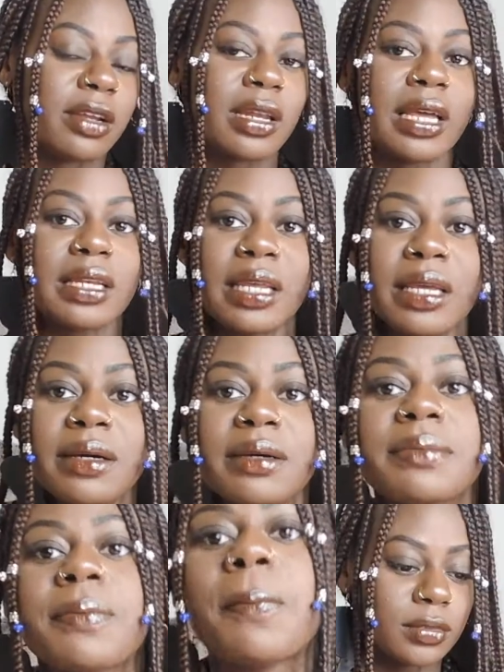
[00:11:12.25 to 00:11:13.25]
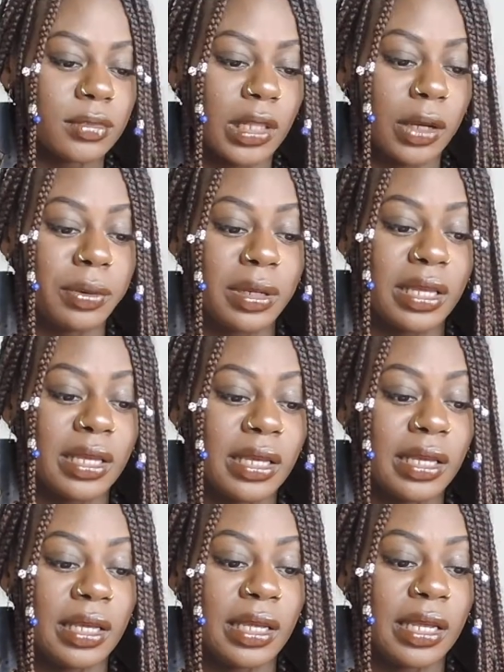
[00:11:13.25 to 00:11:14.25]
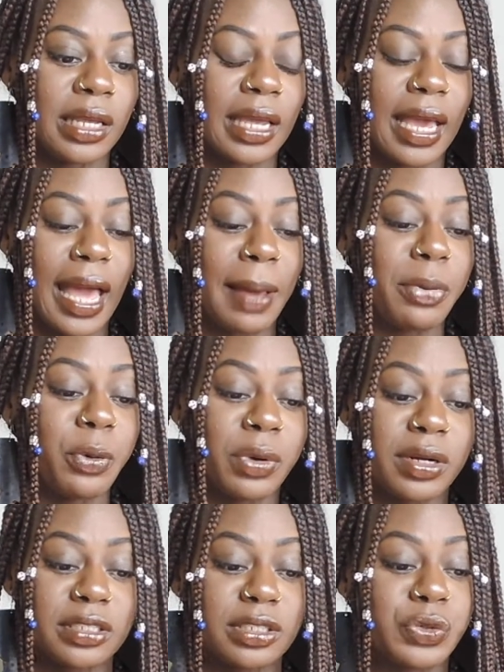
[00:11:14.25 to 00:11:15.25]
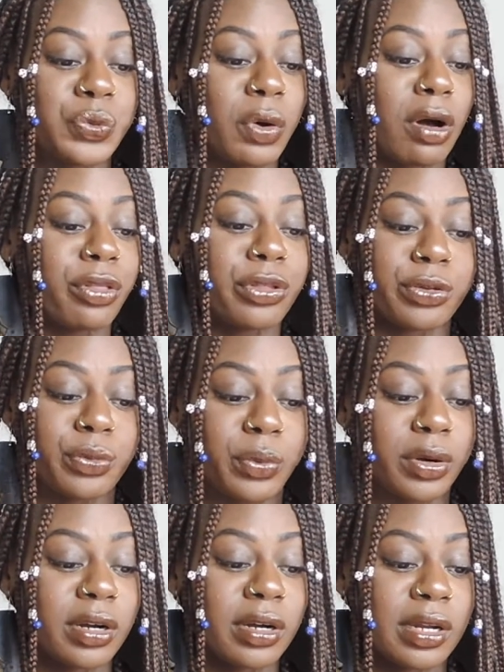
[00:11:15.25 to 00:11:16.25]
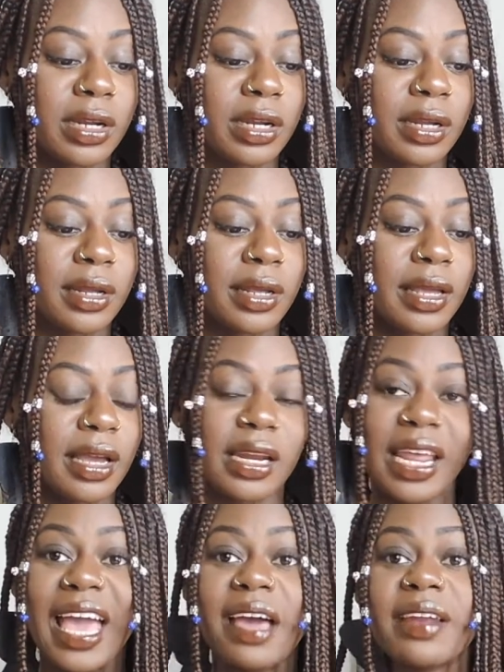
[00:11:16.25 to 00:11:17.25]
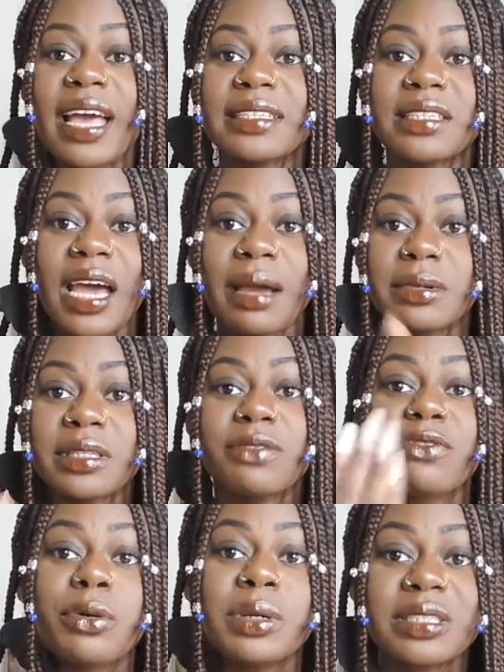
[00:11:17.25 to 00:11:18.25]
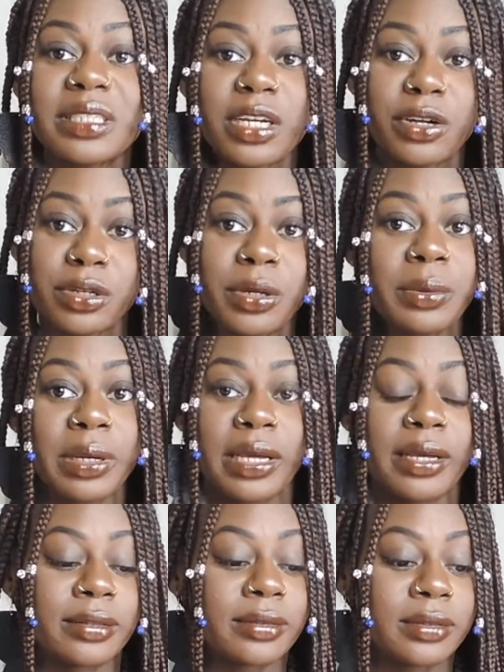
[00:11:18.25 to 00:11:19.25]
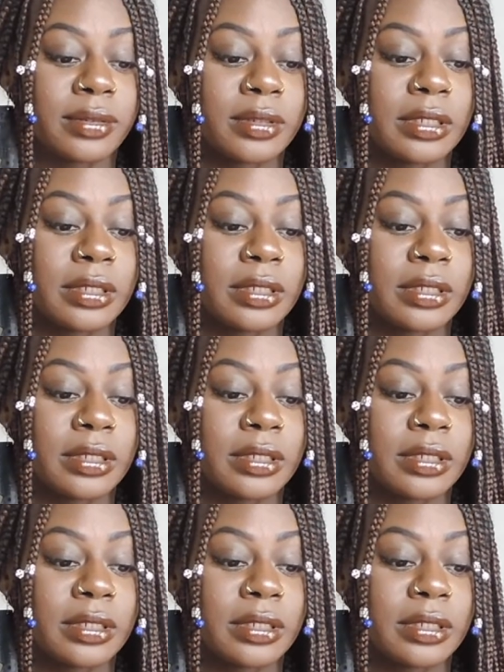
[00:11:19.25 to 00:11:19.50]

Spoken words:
You're like, damn, low-key, I've been wanting to do all this work and I hadn't had time because I'm focusing on your ass.